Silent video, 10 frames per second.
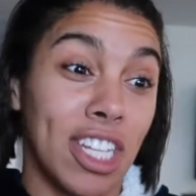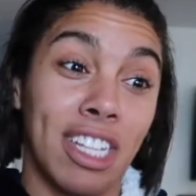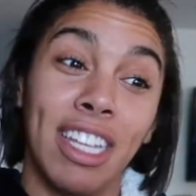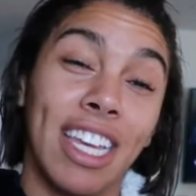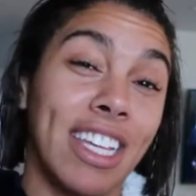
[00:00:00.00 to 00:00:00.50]

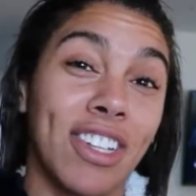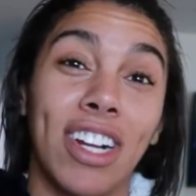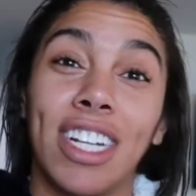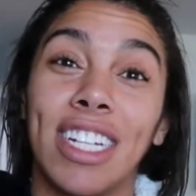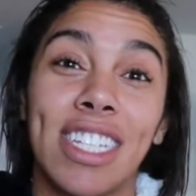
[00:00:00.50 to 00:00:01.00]
And he
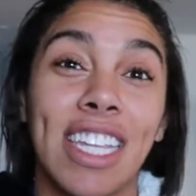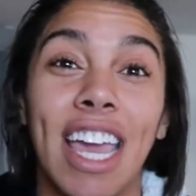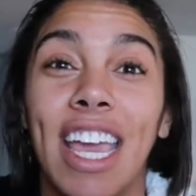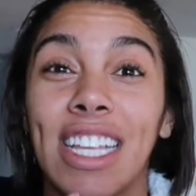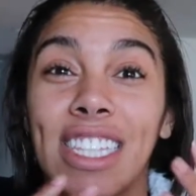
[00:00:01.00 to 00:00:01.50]
started
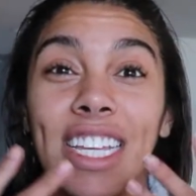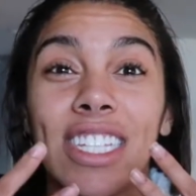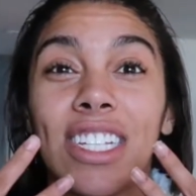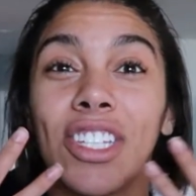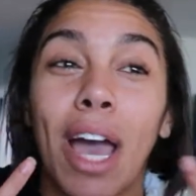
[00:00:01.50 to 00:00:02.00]
saying things in